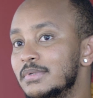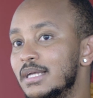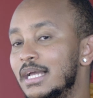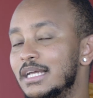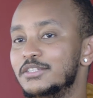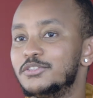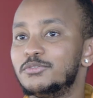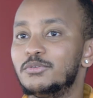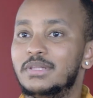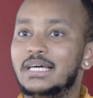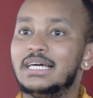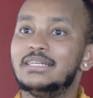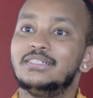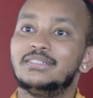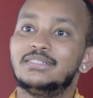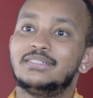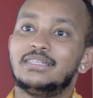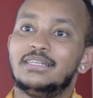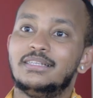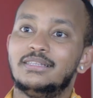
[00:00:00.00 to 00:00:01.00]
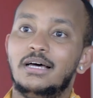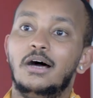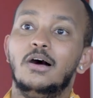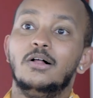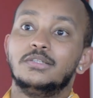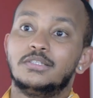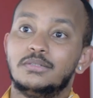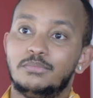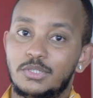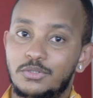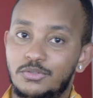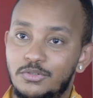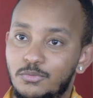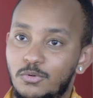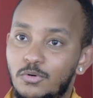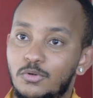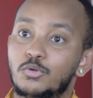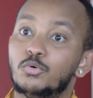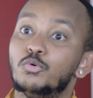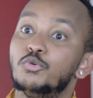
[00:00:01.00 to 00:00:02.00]
And so that is the ultimate
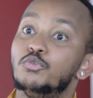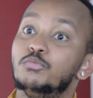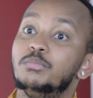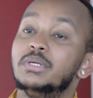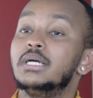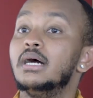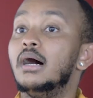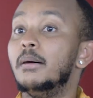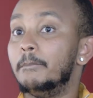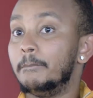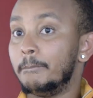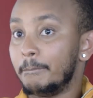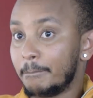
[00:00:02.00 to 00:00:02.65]
reward, who you become.